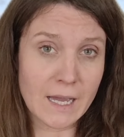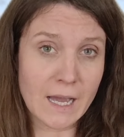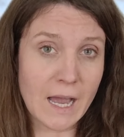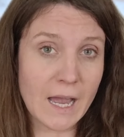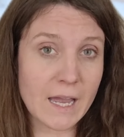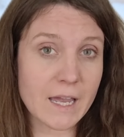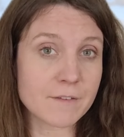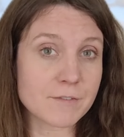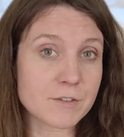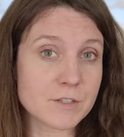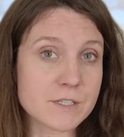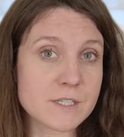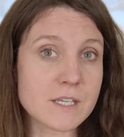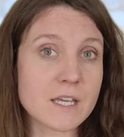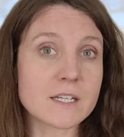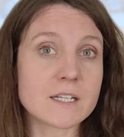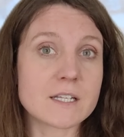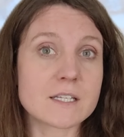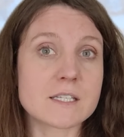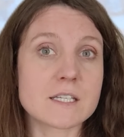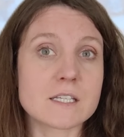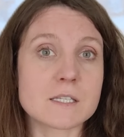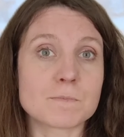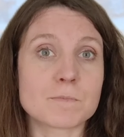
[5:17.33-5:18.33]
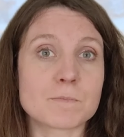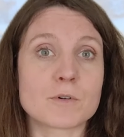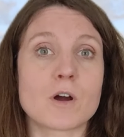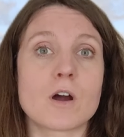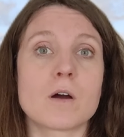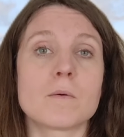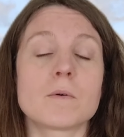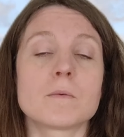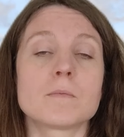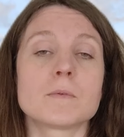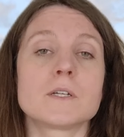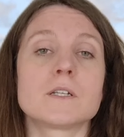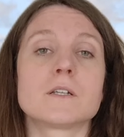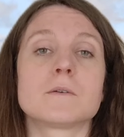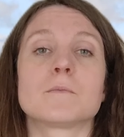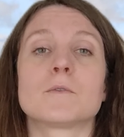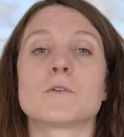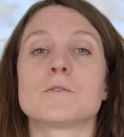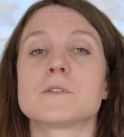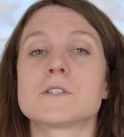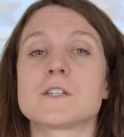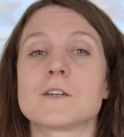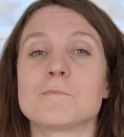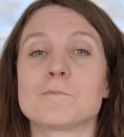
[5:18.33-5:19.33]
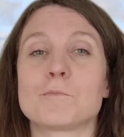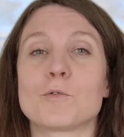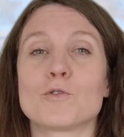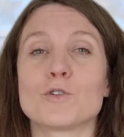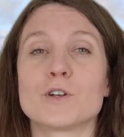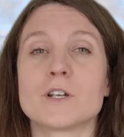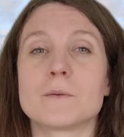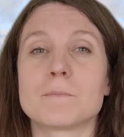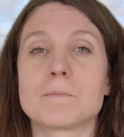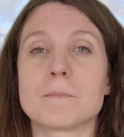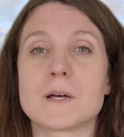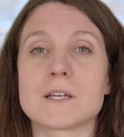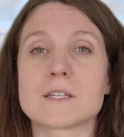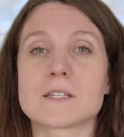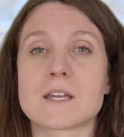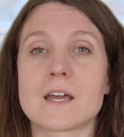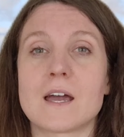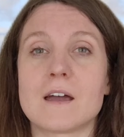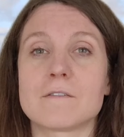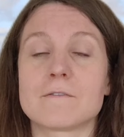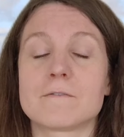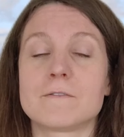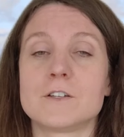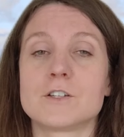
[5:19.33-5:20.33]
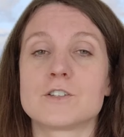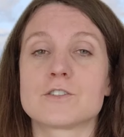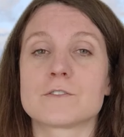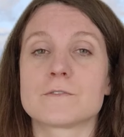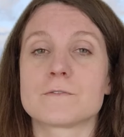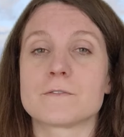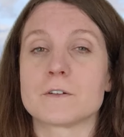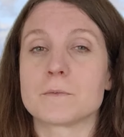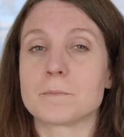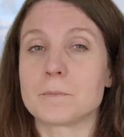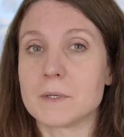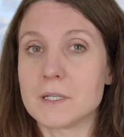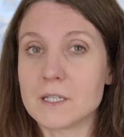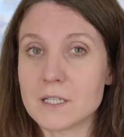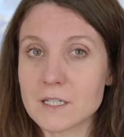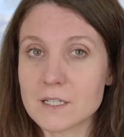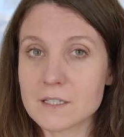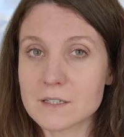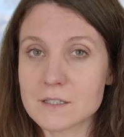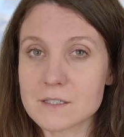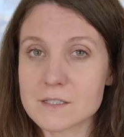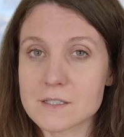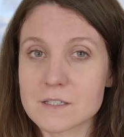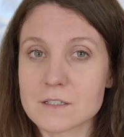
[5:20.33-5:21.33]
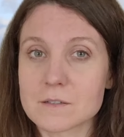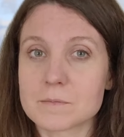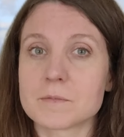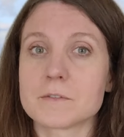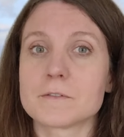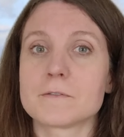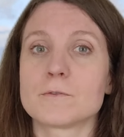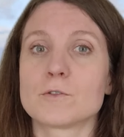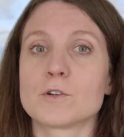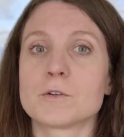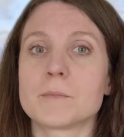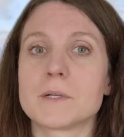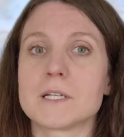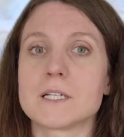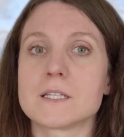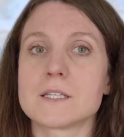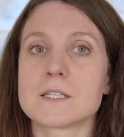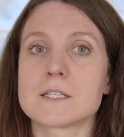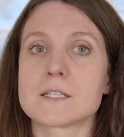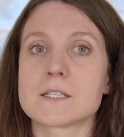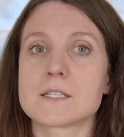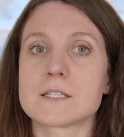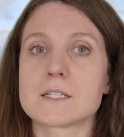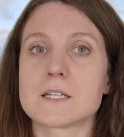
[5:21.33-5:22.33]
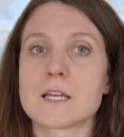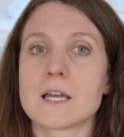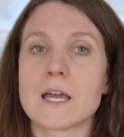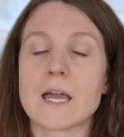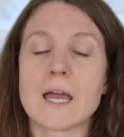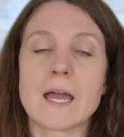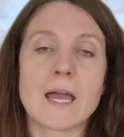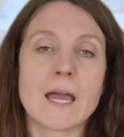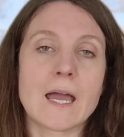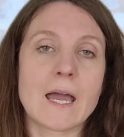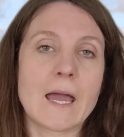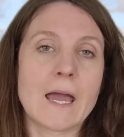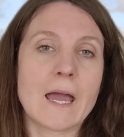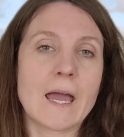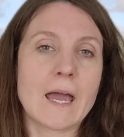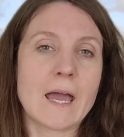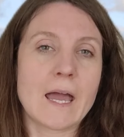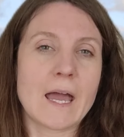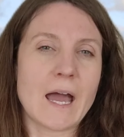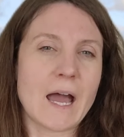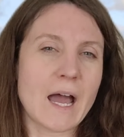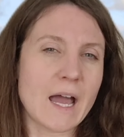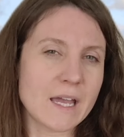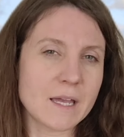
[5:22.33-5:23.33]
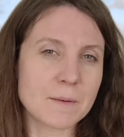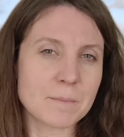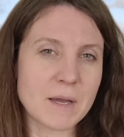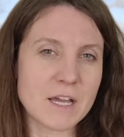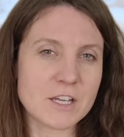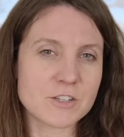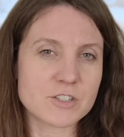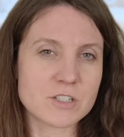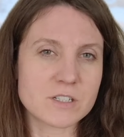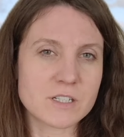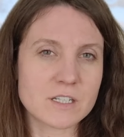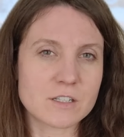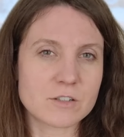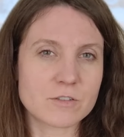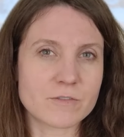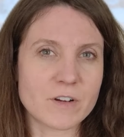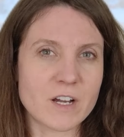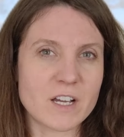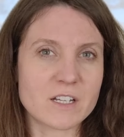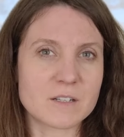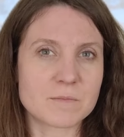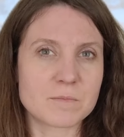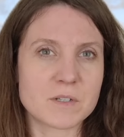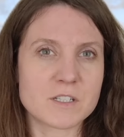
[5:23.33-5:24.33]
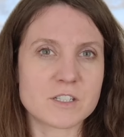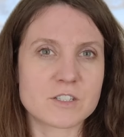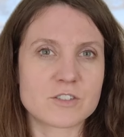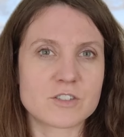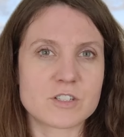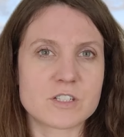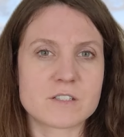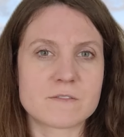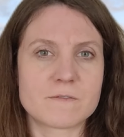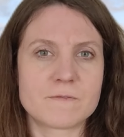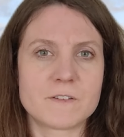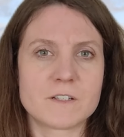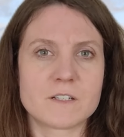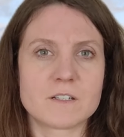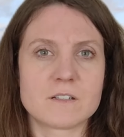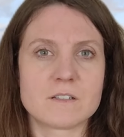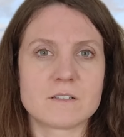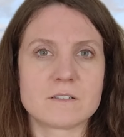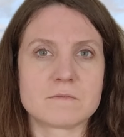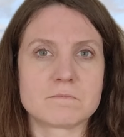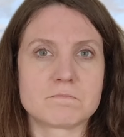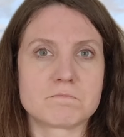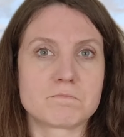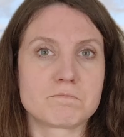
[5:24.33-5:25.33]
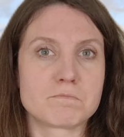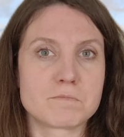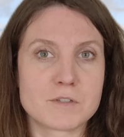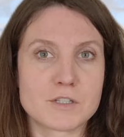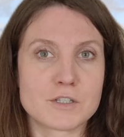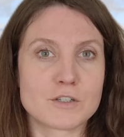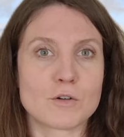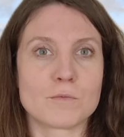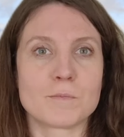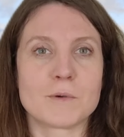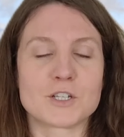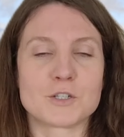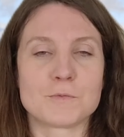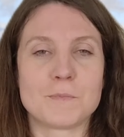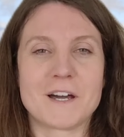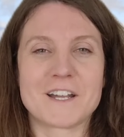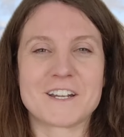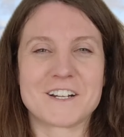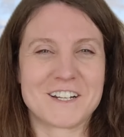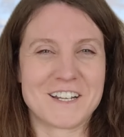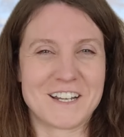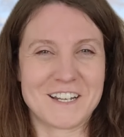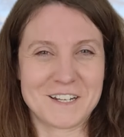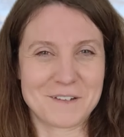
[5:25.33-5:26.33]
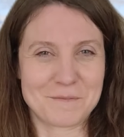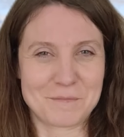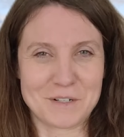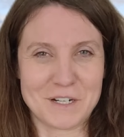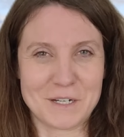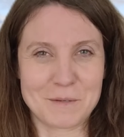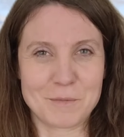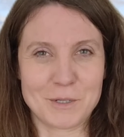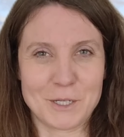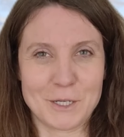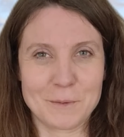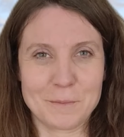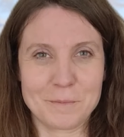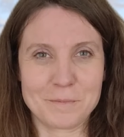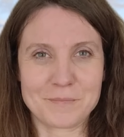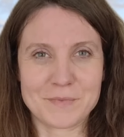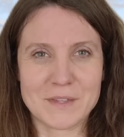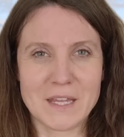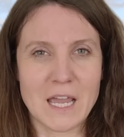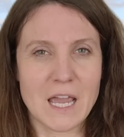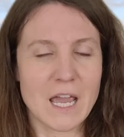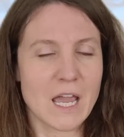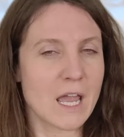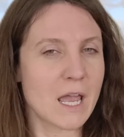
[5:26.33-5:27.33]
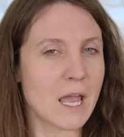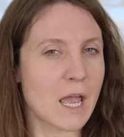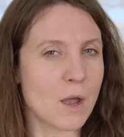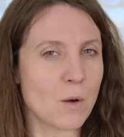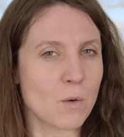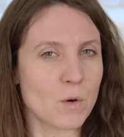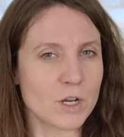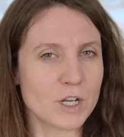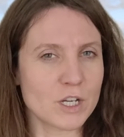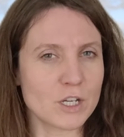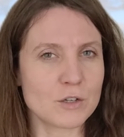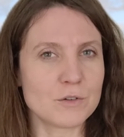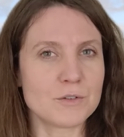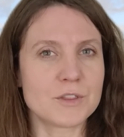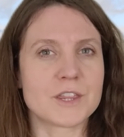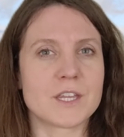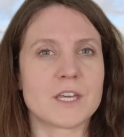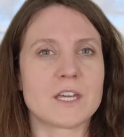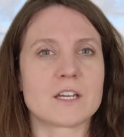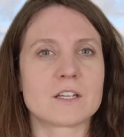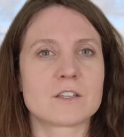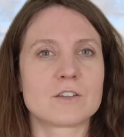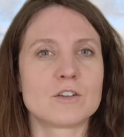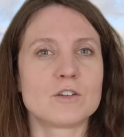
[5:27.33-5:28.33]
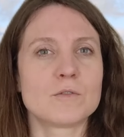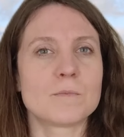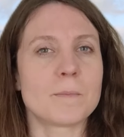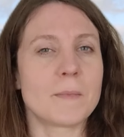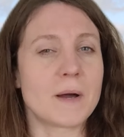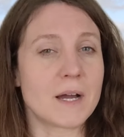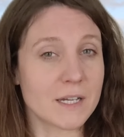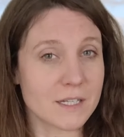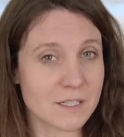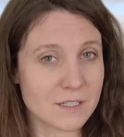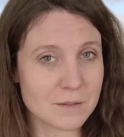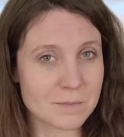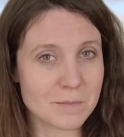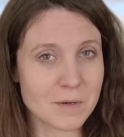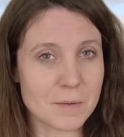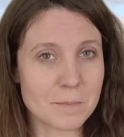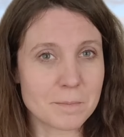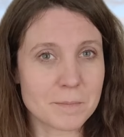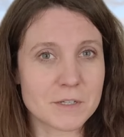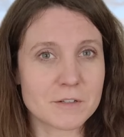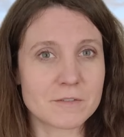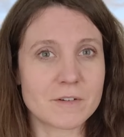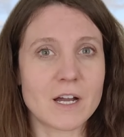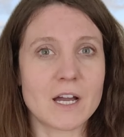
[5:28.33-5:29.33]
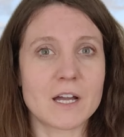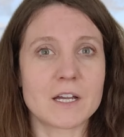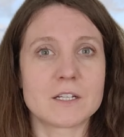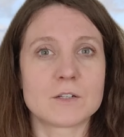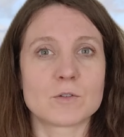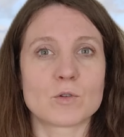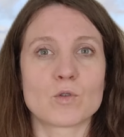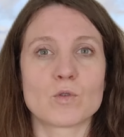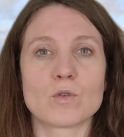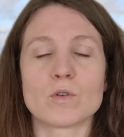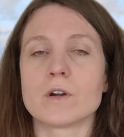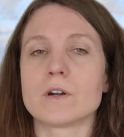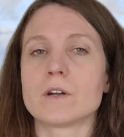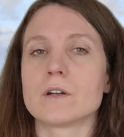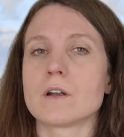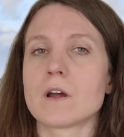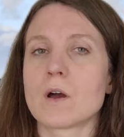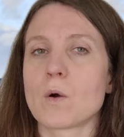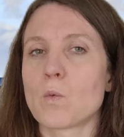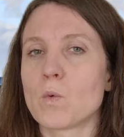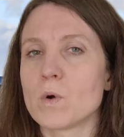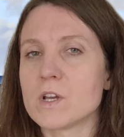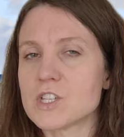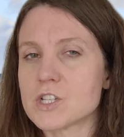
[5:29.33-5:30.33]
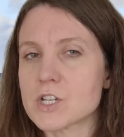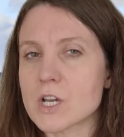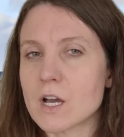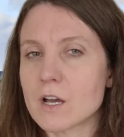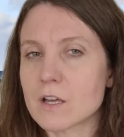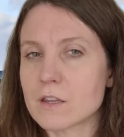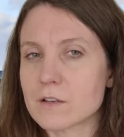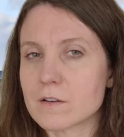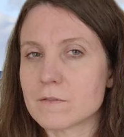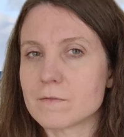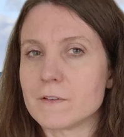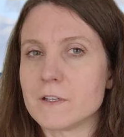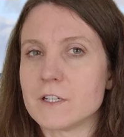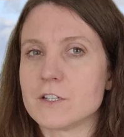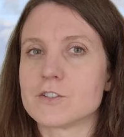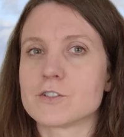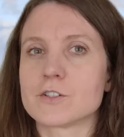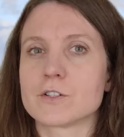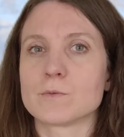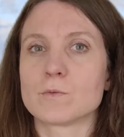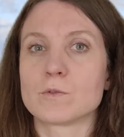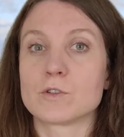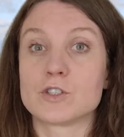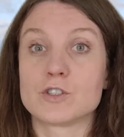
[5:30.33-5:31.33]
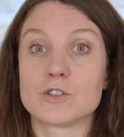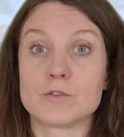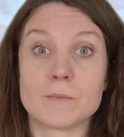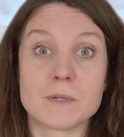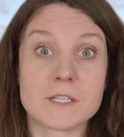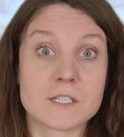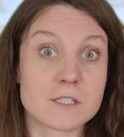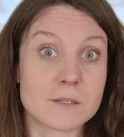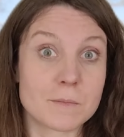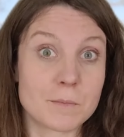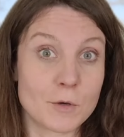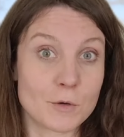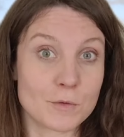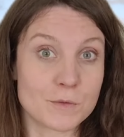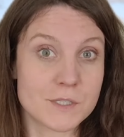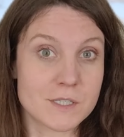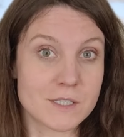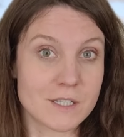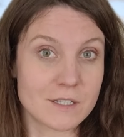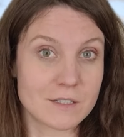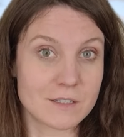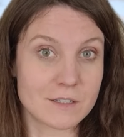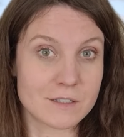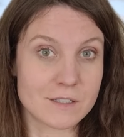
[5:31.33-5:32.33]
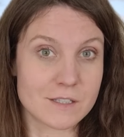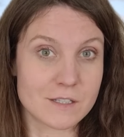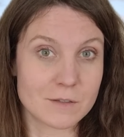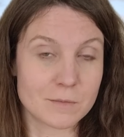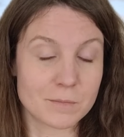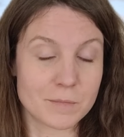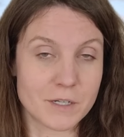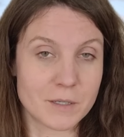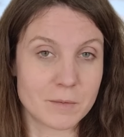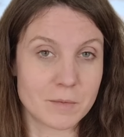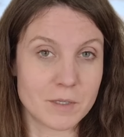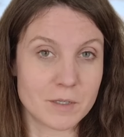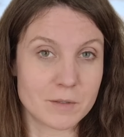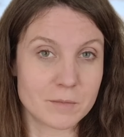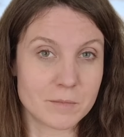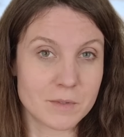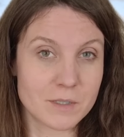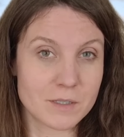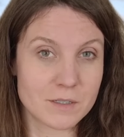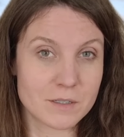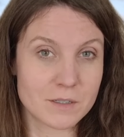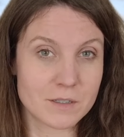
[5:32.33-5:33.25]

I have to say, this is probably the most important must-have feature for me in the Seal Performance. I imagine that the ride must just feel so much better than the Premium. What do you think? Do you mind a bumpy ride, or which other feature would you miss the most in the Seal Premium?